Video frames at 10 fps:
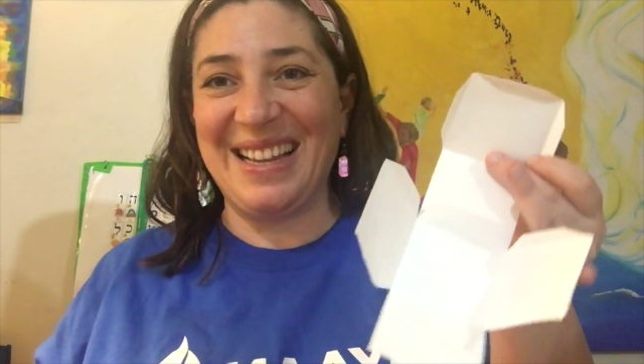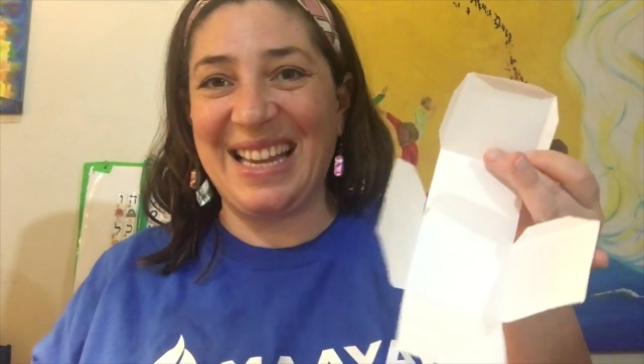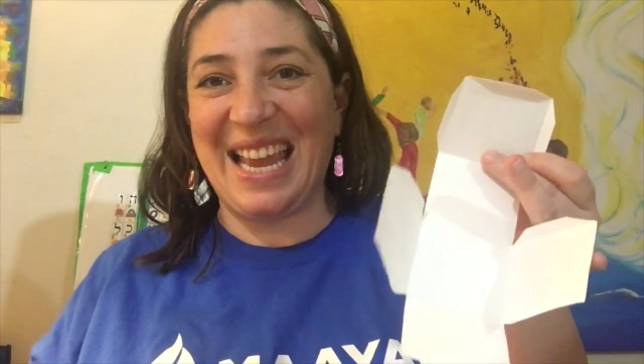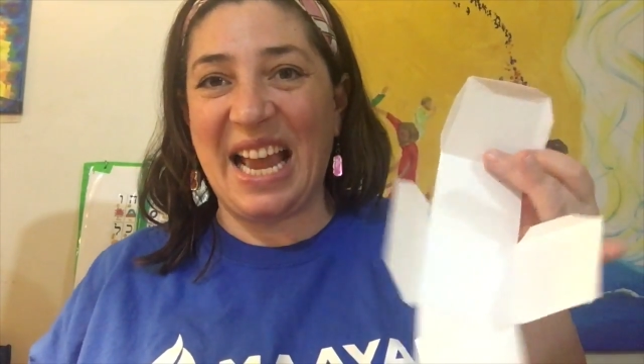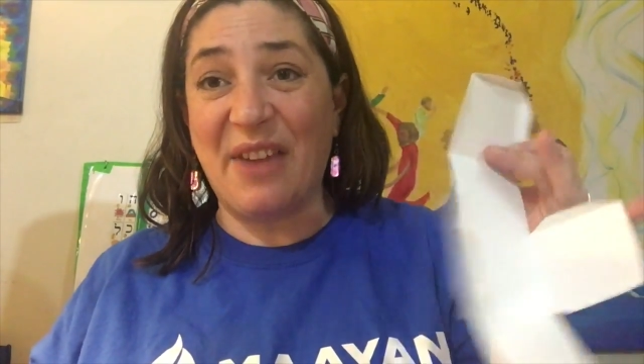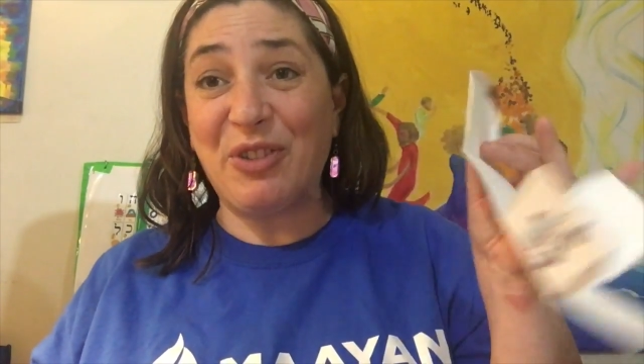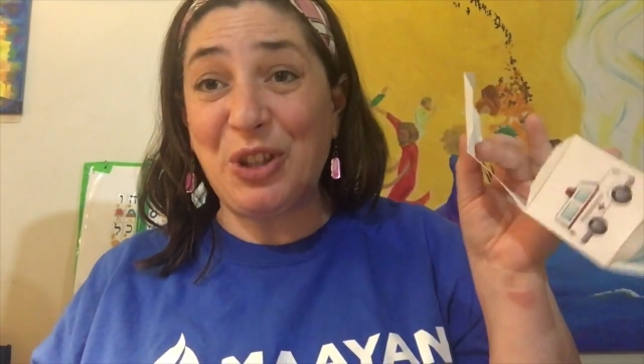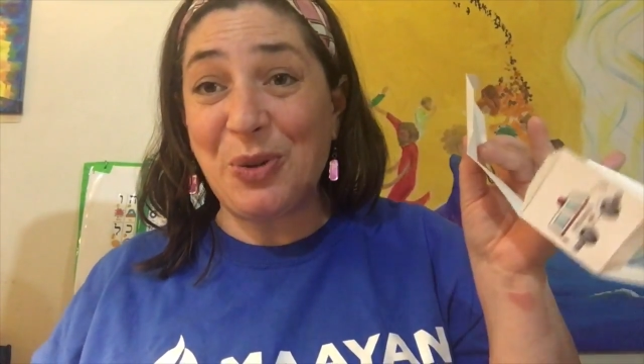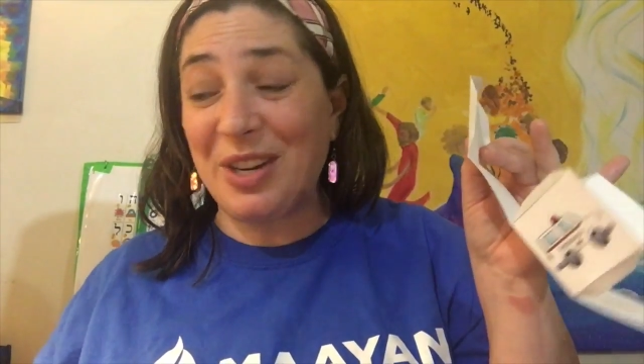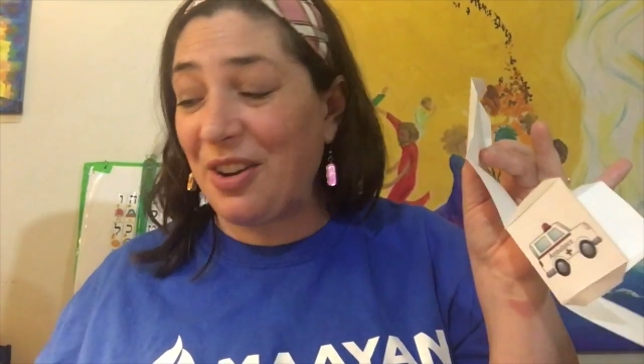Okay, I have
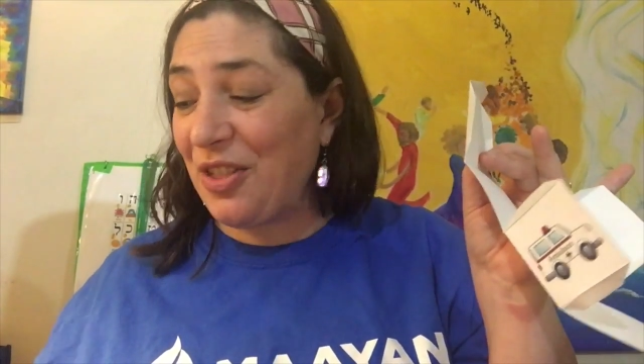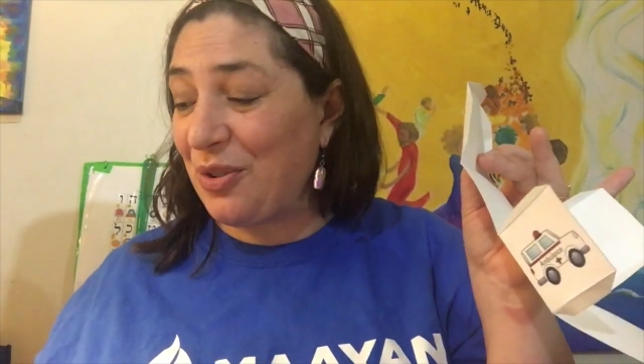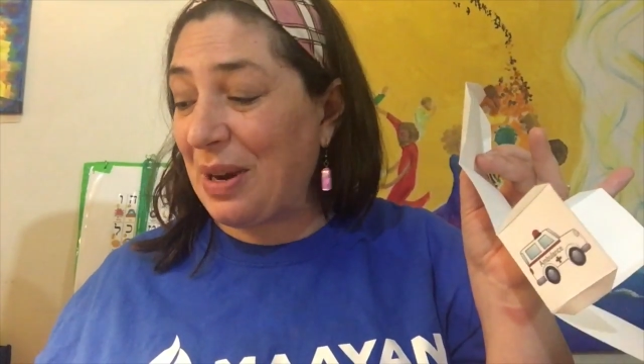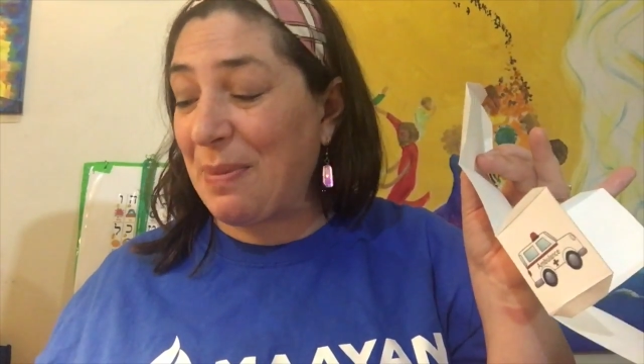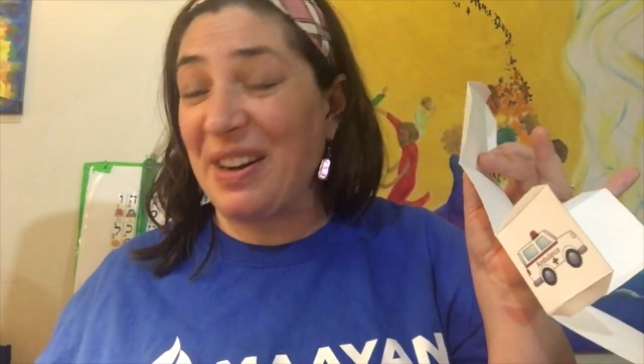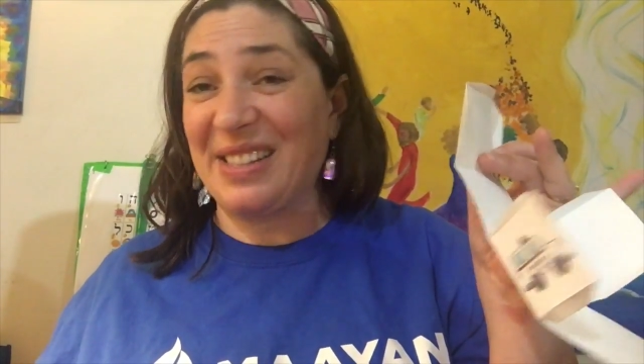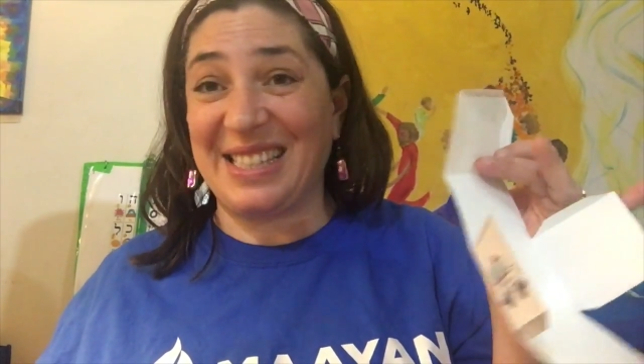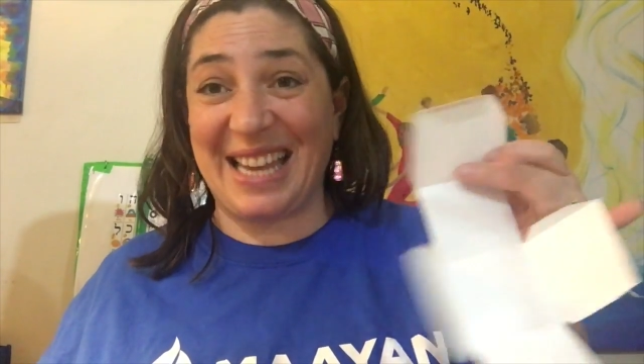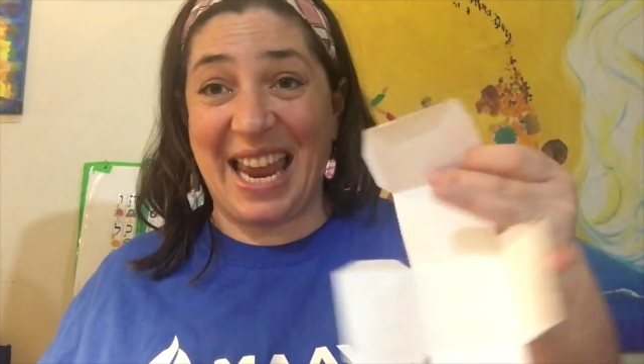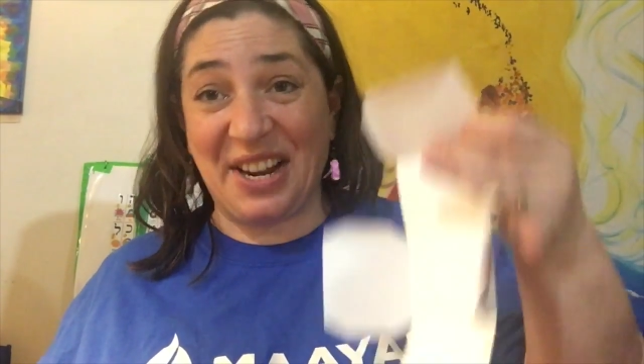glue on all the gray parts
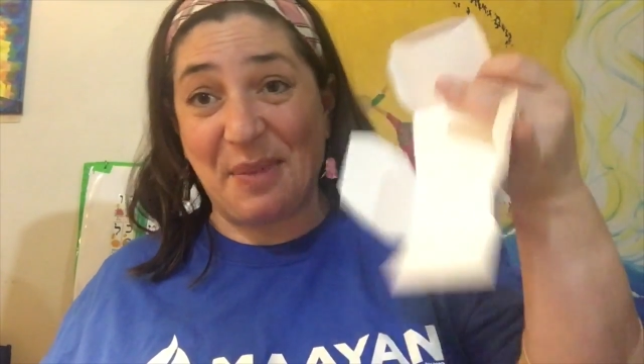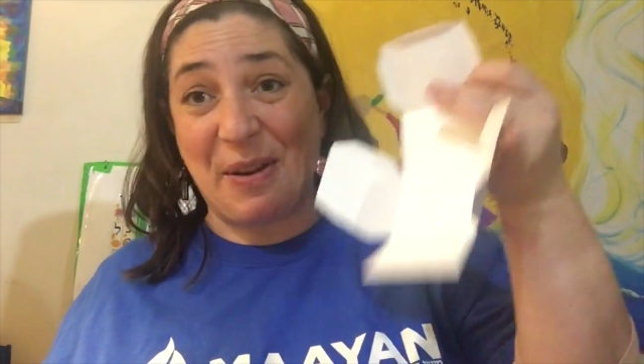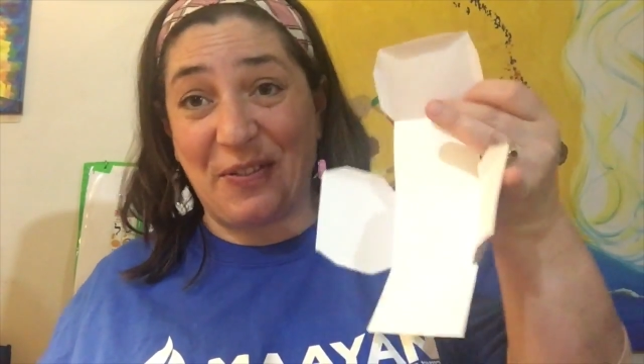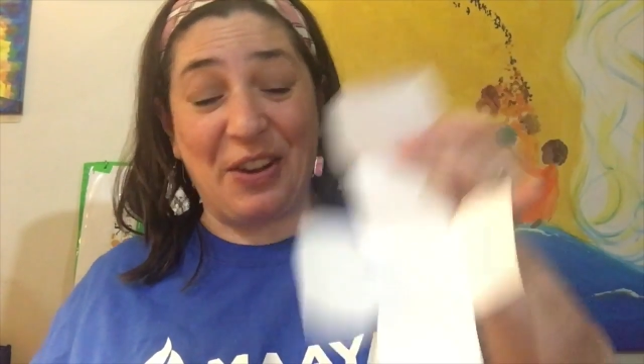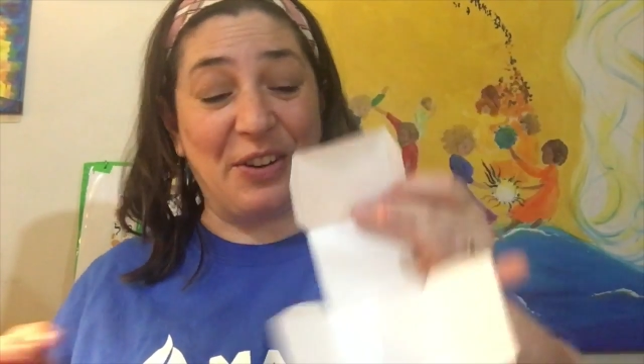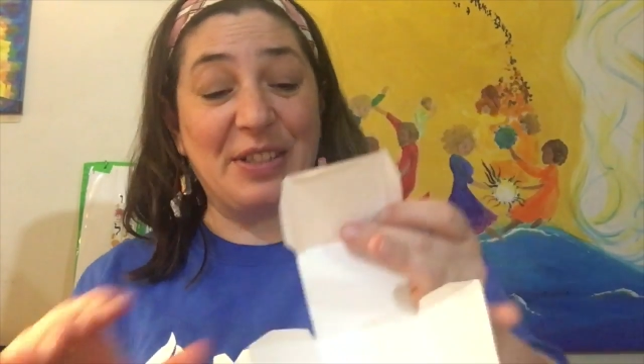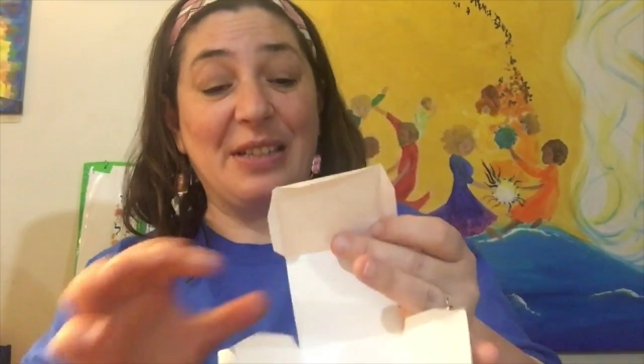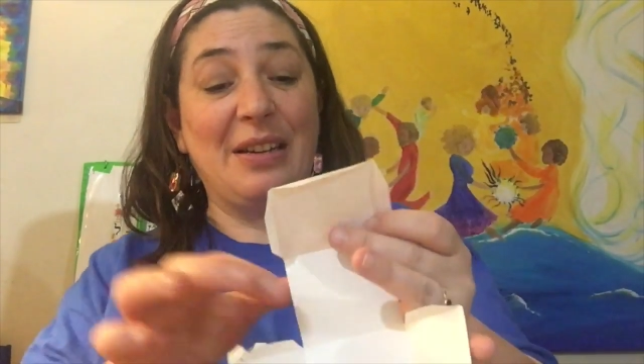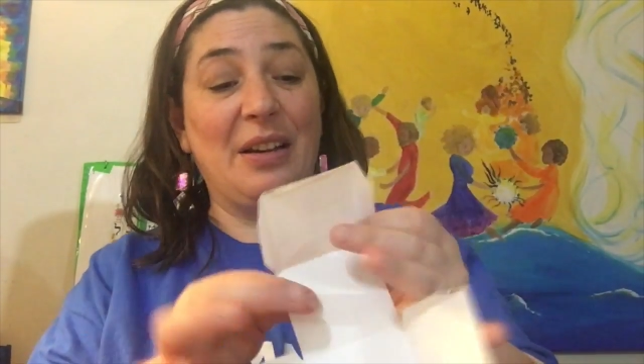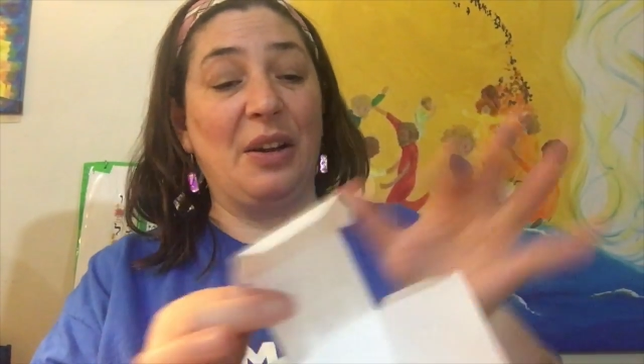and on my fingers,
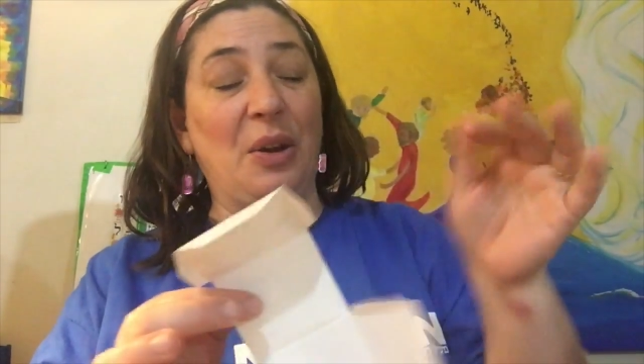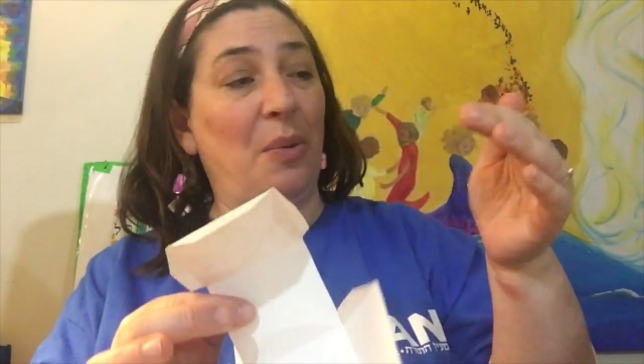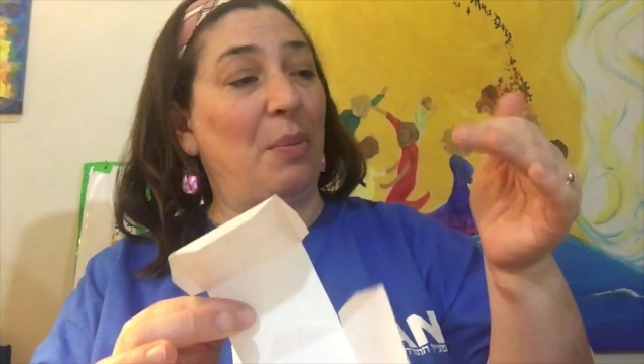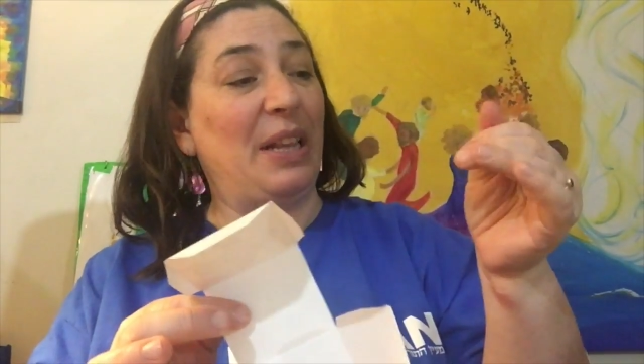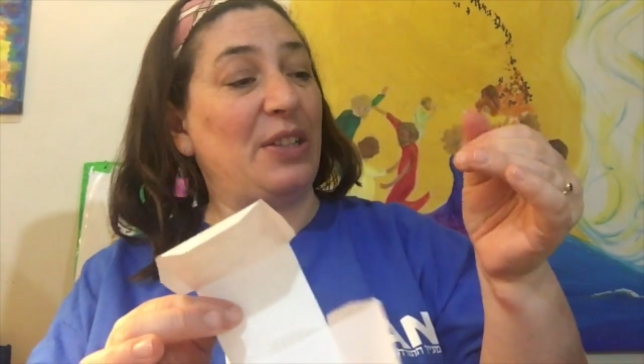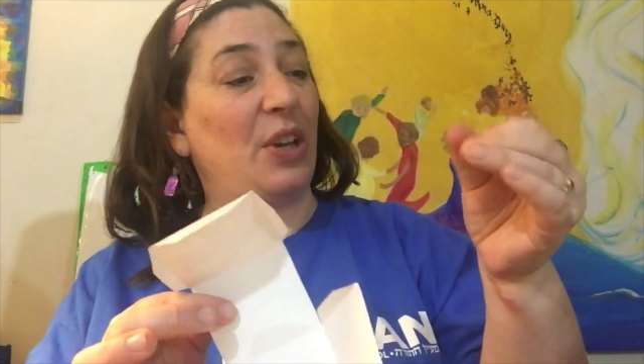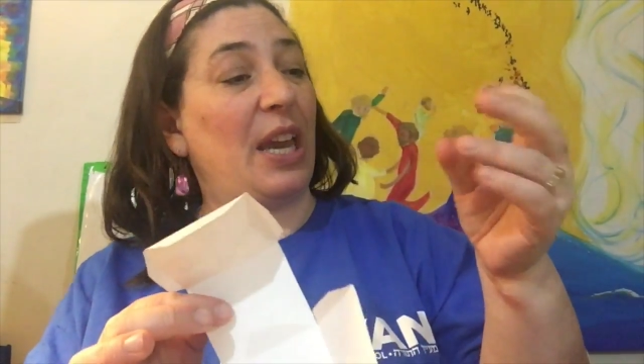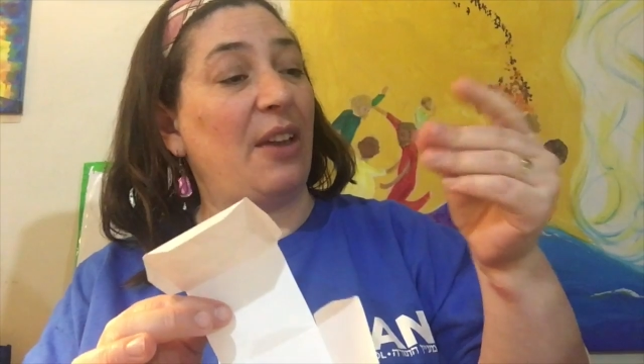but that's okay.